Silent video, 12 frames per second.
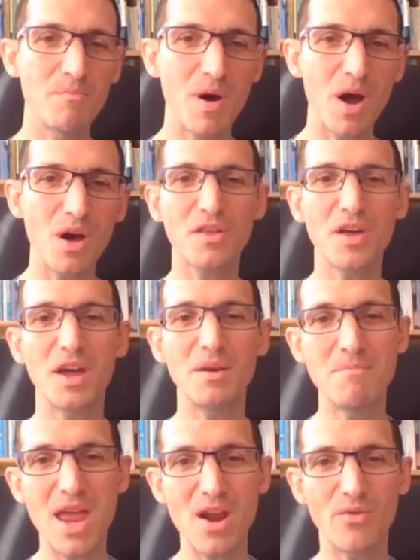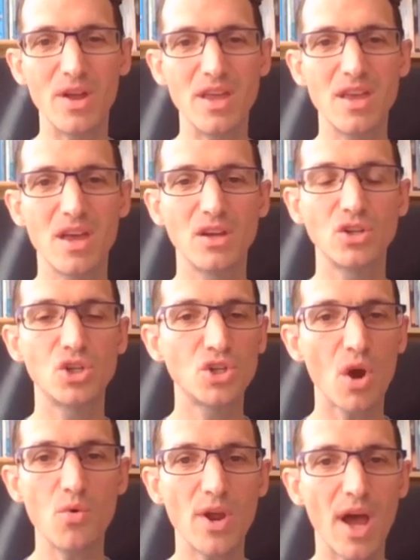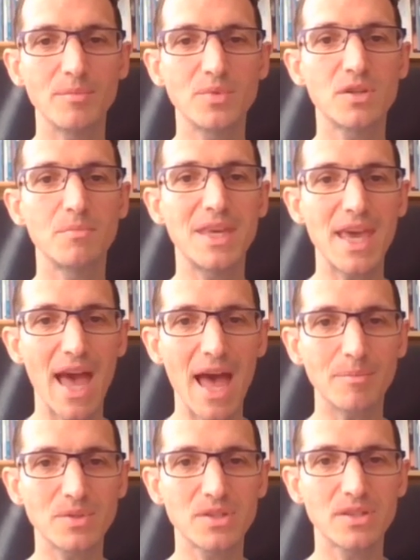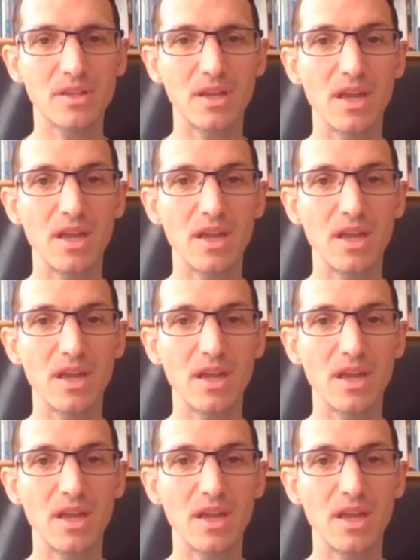Martha and Mary showed up some gaps